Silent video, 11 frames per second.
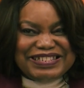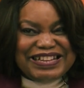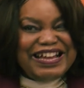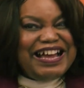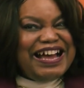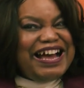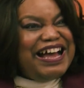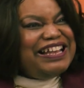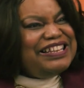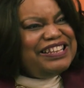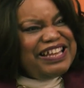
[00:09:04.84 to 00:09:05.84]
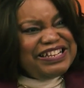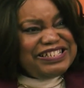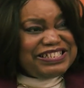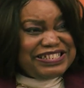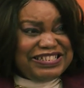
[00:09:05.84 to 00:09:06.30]

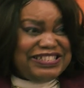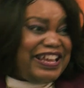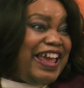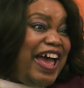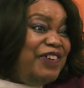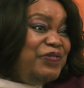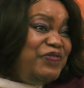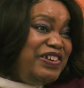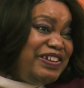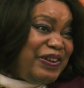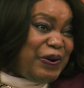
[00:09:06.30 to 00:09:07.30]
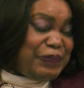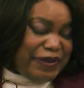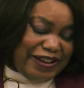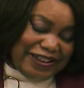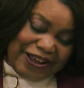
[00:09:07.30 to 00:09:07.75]
Allegedly, they have the video,
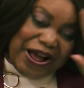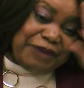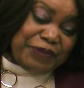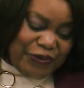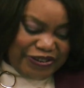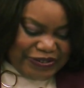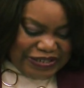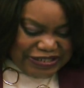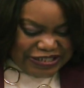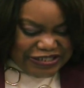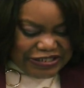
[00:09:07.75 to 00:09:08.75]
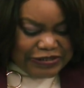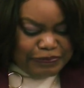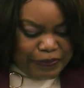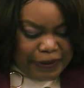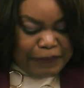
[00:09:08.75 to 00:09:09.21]
but I'm going to use
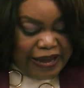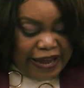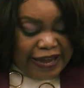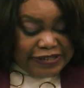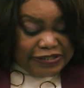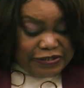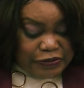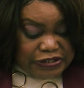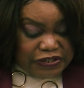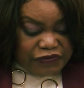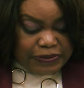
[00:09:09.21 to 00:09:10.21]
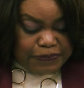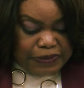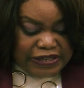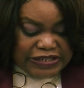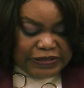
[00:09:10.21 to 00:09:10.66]
allegedly, banned students from
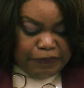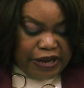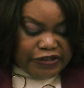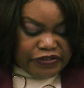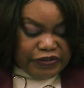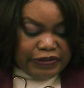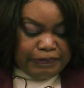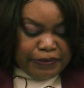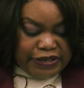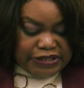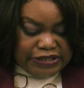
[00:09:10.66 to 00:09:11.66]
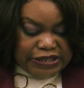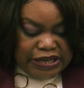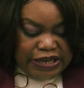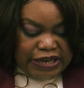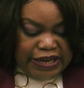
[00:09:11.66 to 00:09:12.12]
speaking Spanish on the bus,
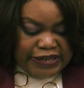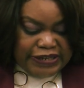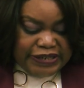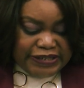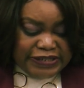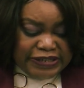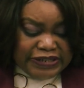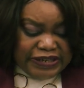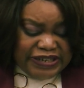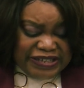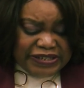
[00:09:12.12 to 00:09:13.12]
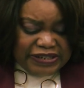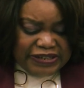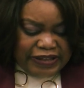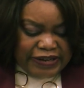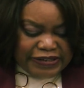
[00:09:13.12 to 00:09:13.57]
an
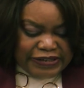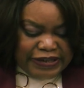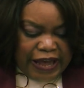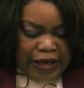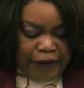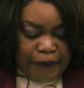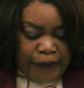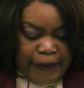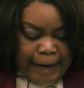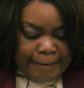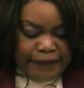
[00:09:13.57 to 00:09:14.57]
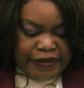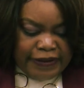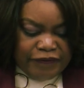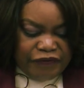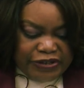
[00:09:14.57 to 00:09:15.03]
incident that is now being
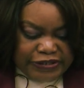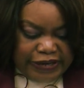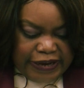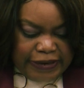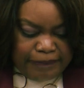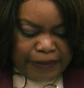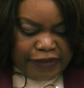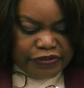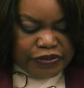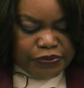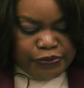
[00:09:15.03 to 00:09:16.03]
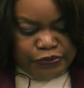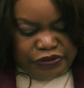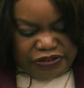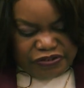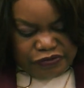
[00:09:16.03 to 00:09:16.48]
investigated by the school
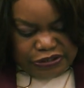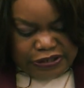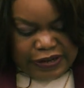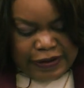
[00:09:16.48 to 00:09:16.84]
district.